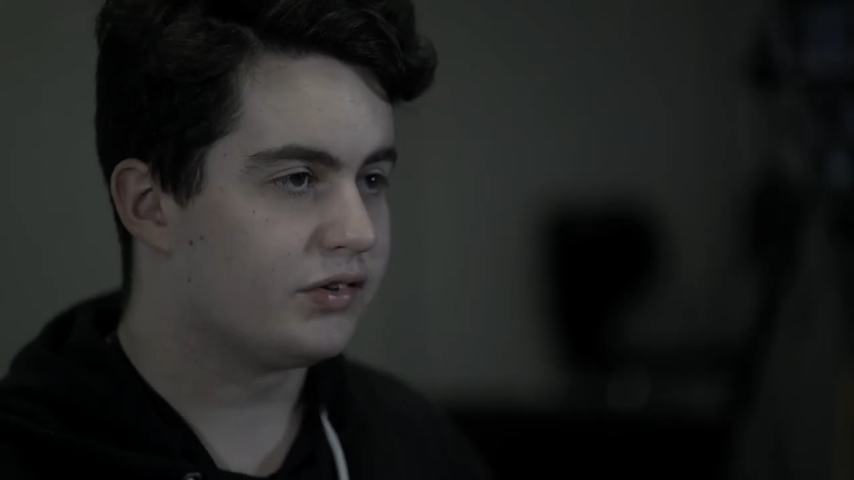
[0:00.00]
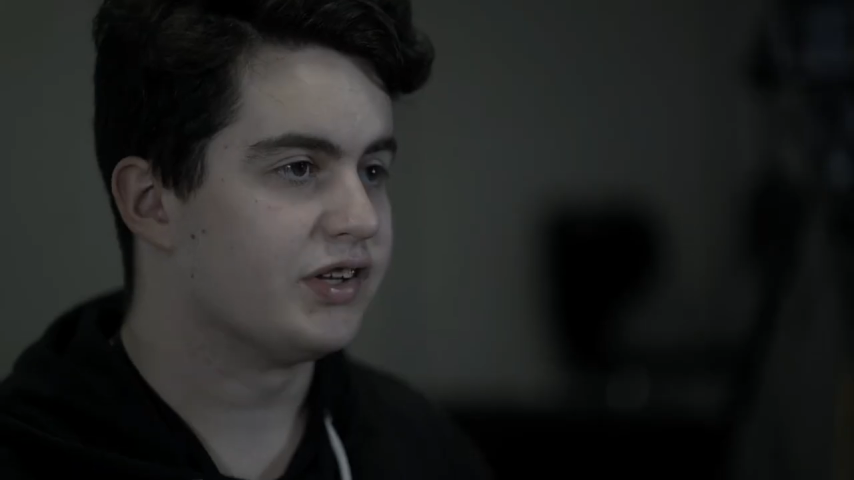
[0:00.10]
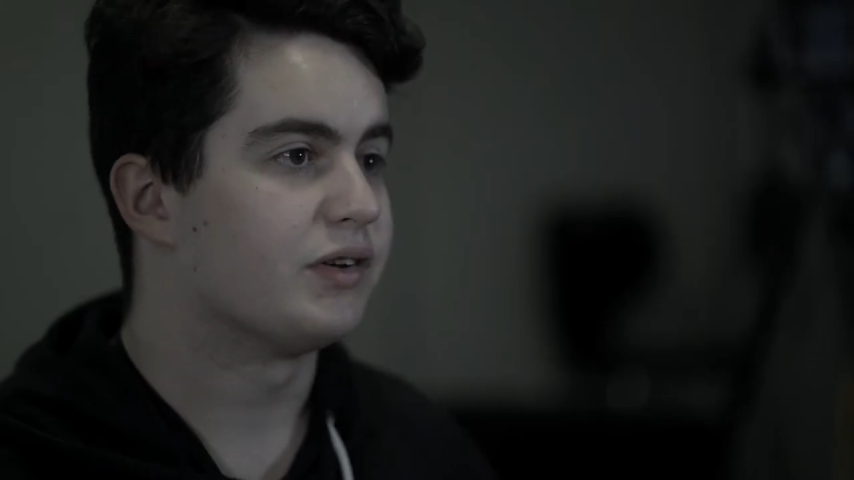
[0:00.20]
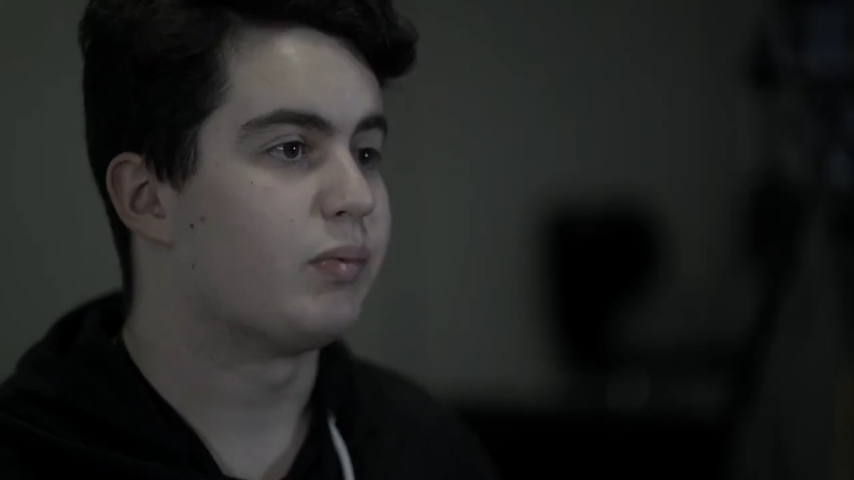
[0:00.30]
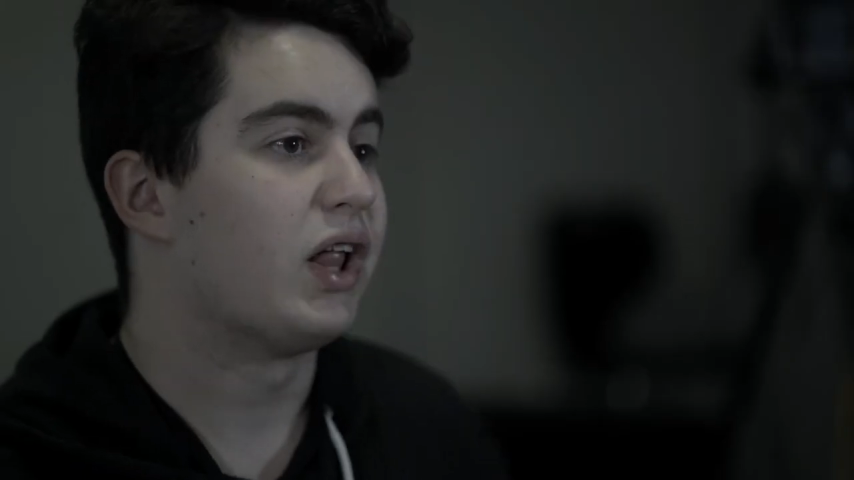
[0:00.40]

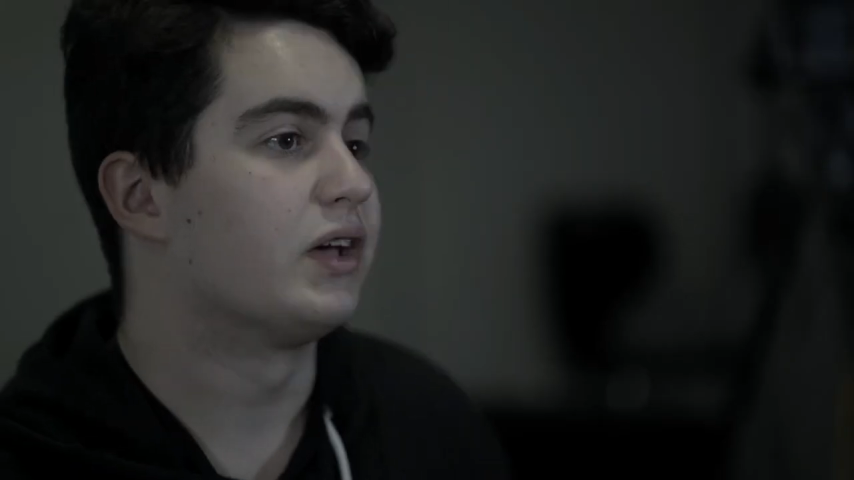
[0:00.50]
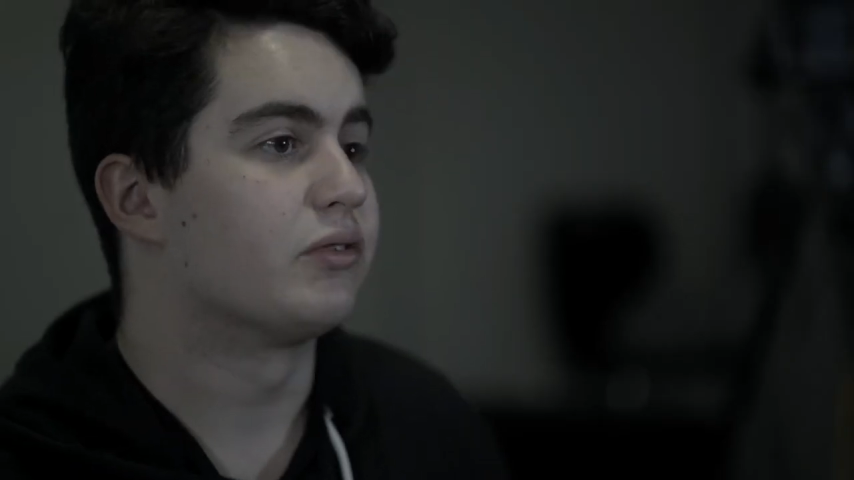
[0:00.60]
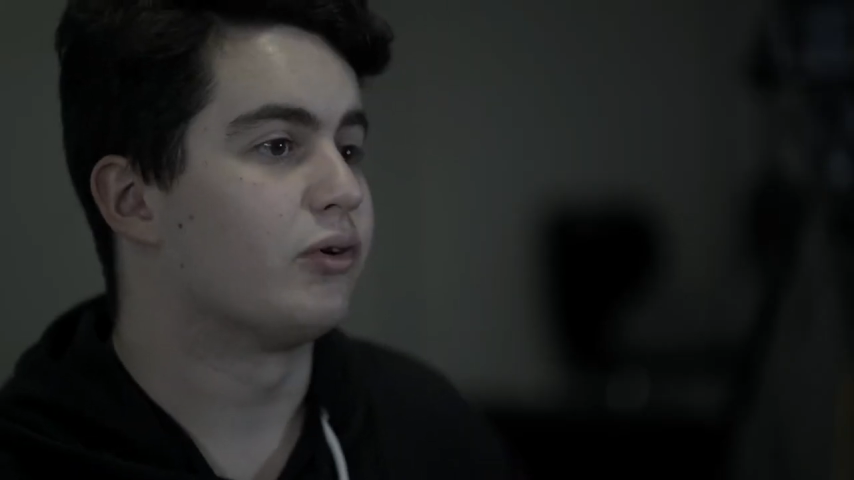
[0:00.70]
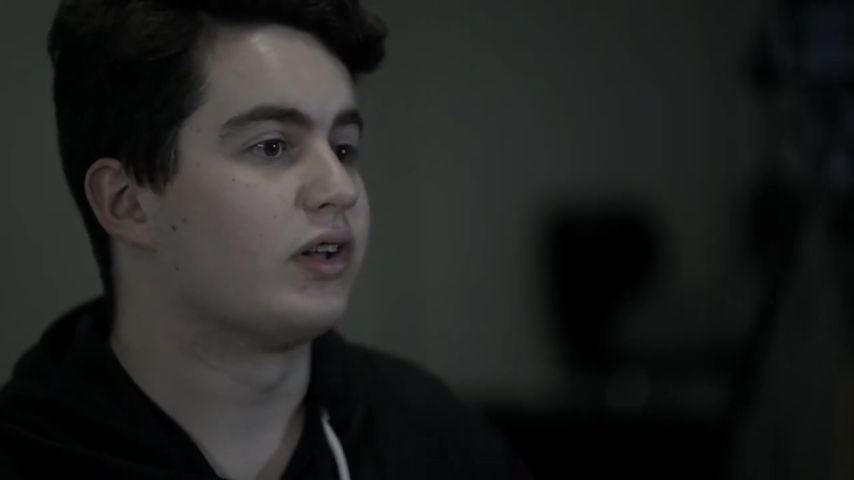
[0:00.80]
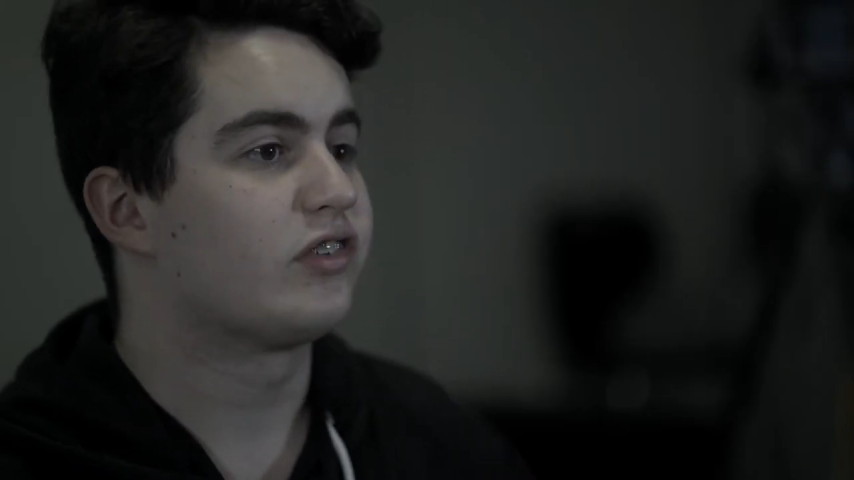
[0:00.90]
did a play at
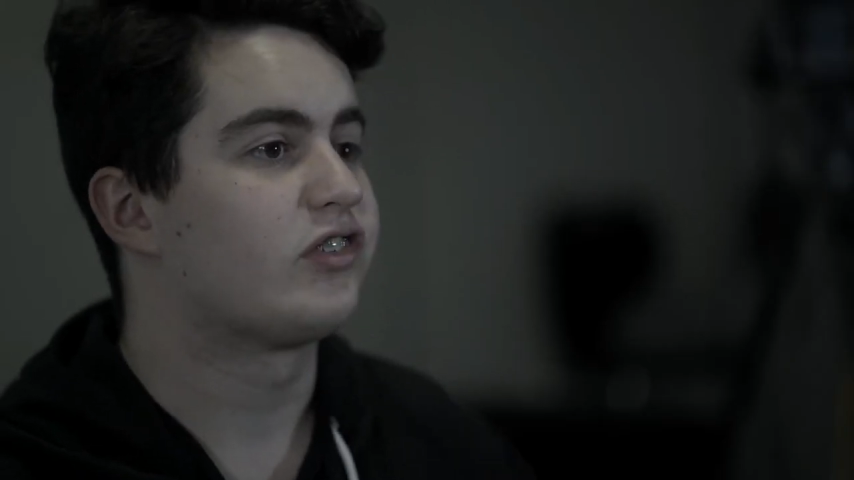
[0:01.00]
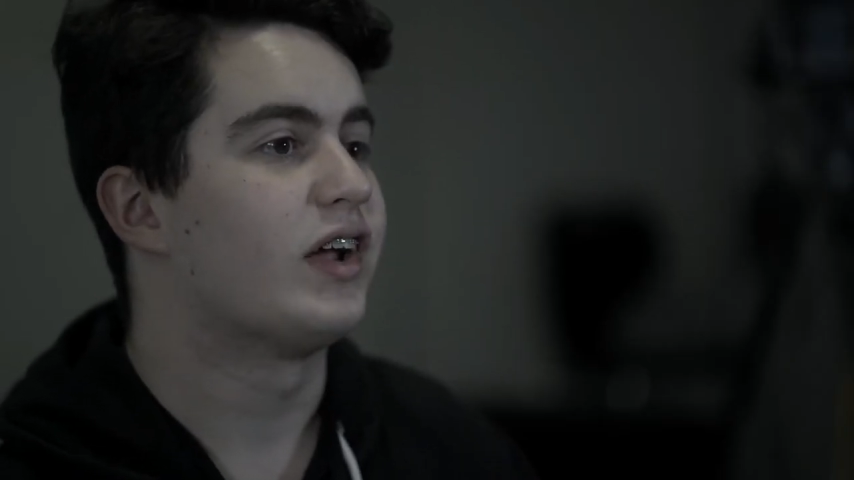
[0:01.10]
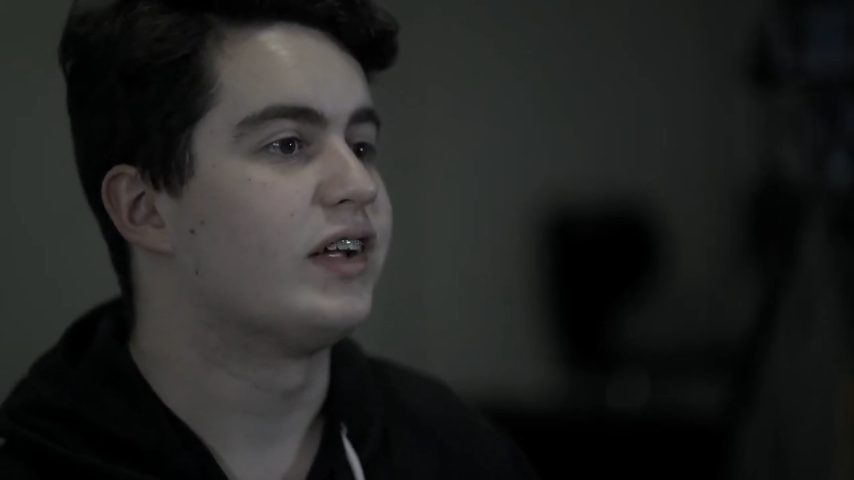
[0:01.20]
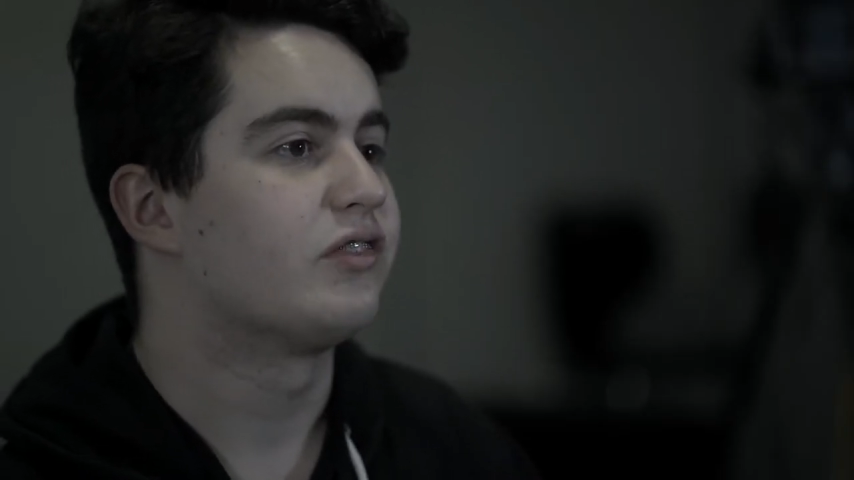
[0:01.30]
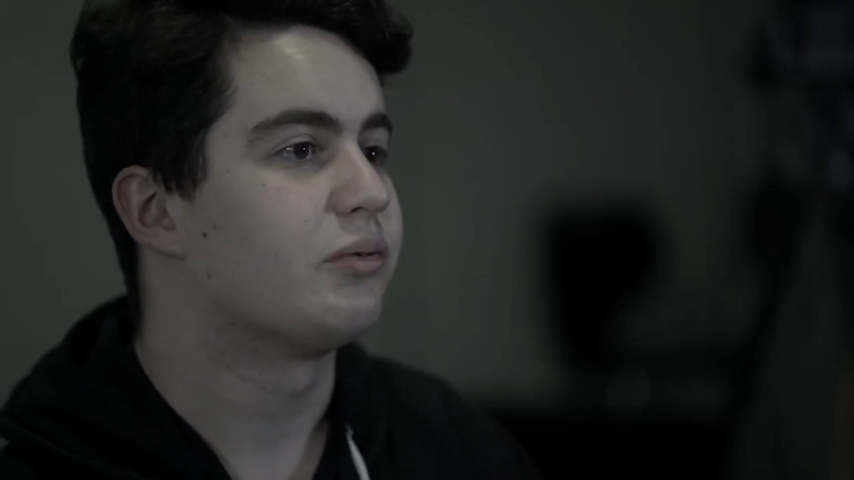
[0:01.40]
the Royal
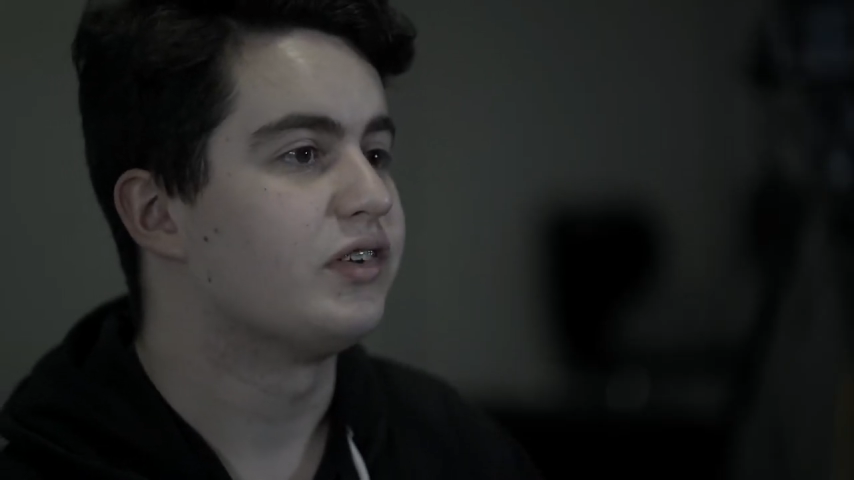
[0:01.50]
Exchange